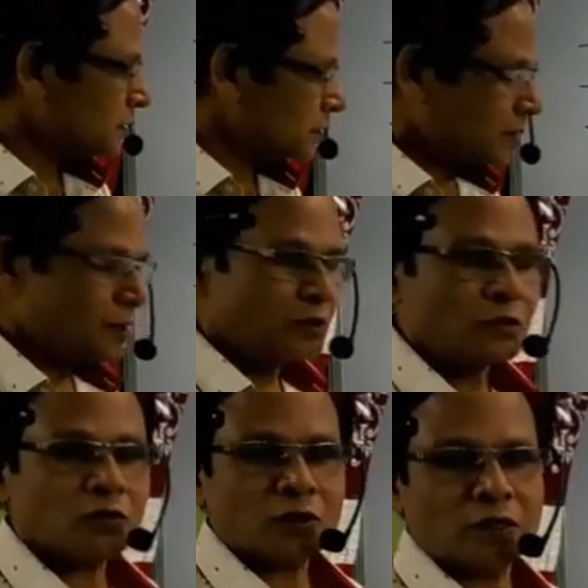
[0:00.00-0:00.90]
Still
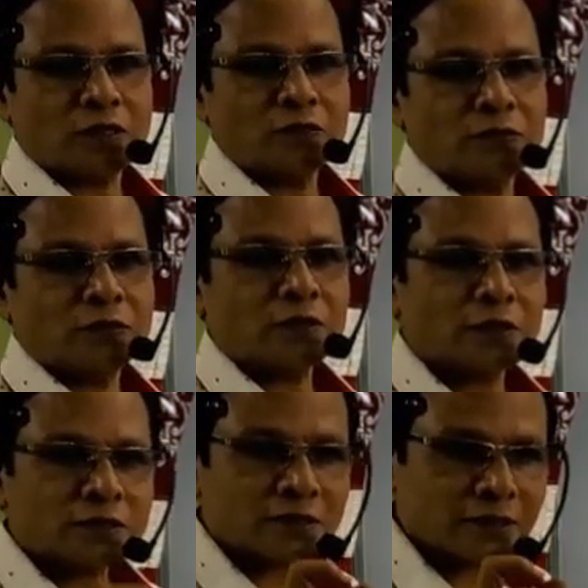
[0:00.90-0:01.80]
you have
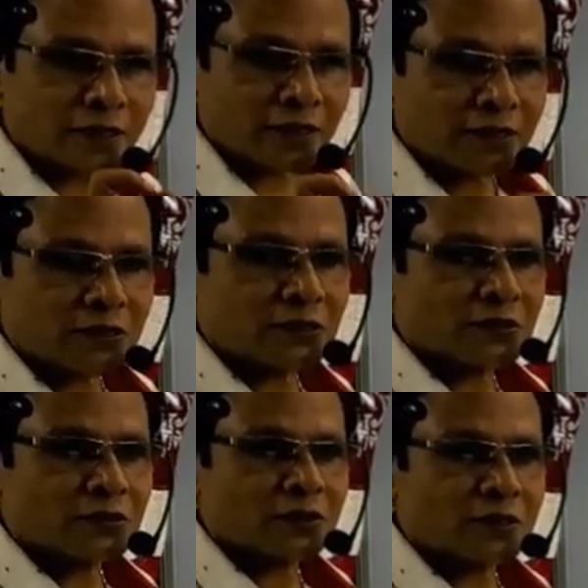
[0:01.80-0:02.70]
the second
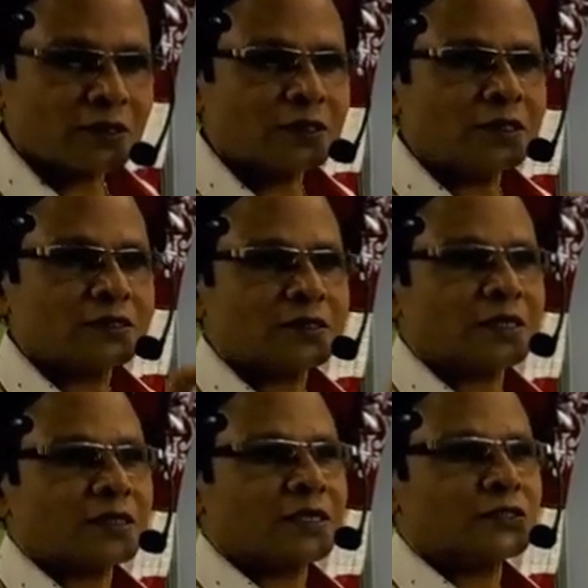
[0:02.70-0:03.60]
tRNA is
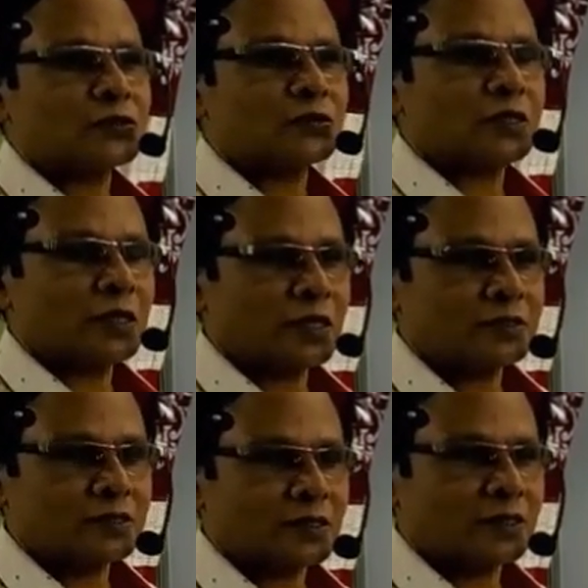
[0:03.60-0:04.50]
attached to the
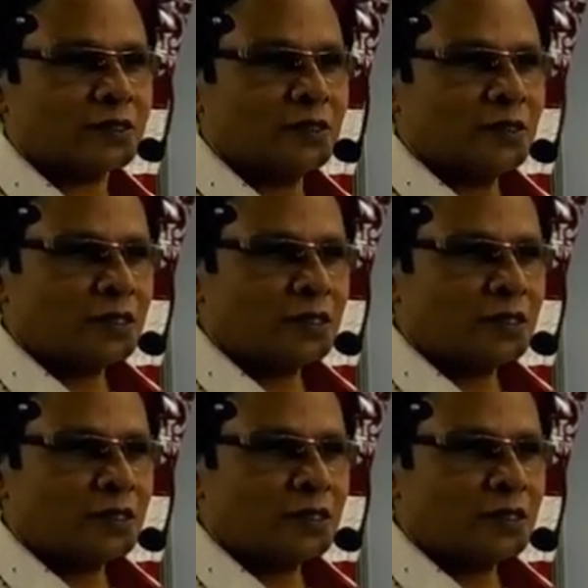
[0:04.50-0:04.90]
A site,